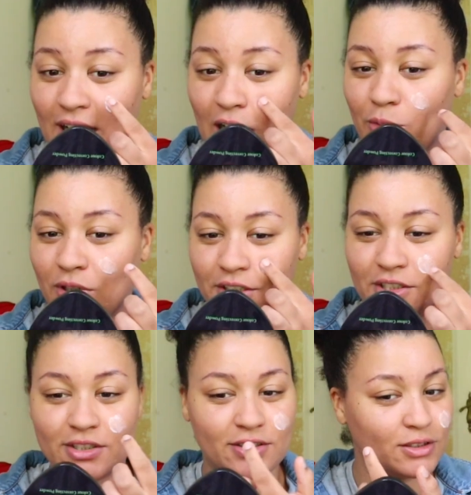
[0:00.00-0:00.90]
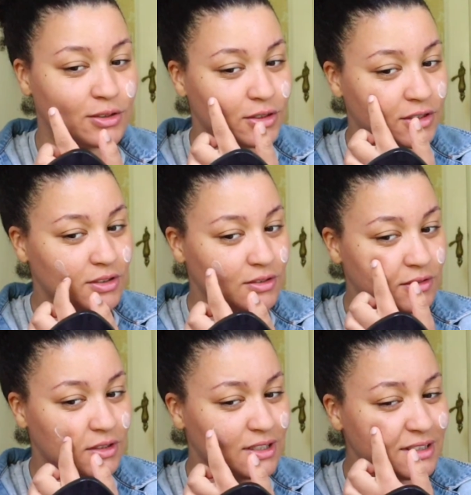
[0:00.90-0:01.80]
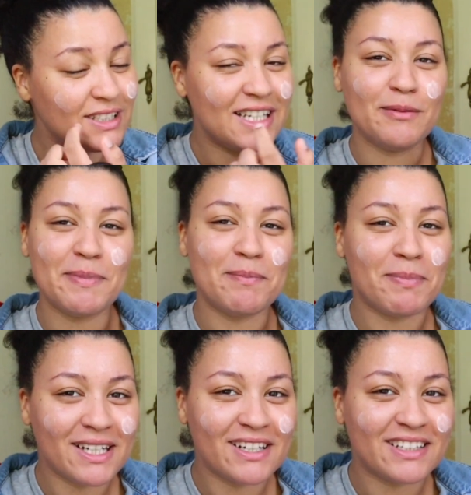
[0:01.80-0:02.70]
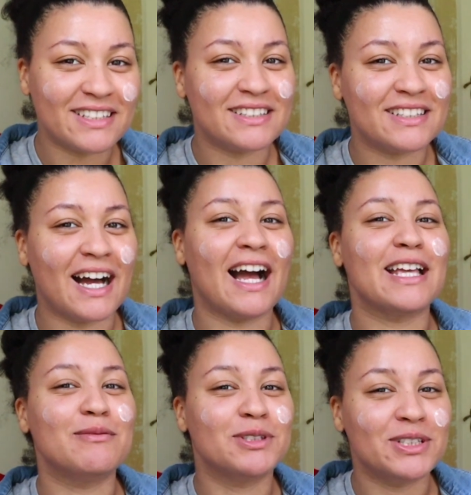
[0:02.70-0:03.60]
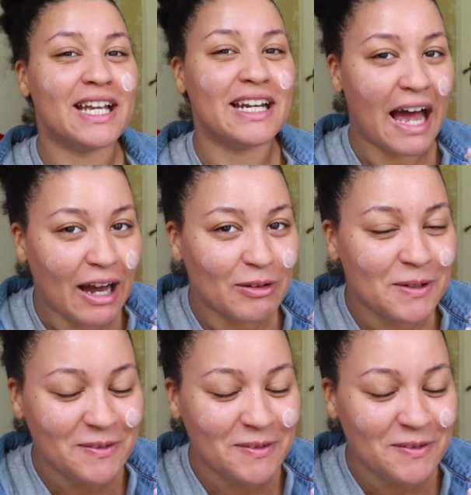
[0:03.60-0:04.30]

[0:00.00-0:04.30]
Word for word: and I wanna just look a little bit better than I am looking now.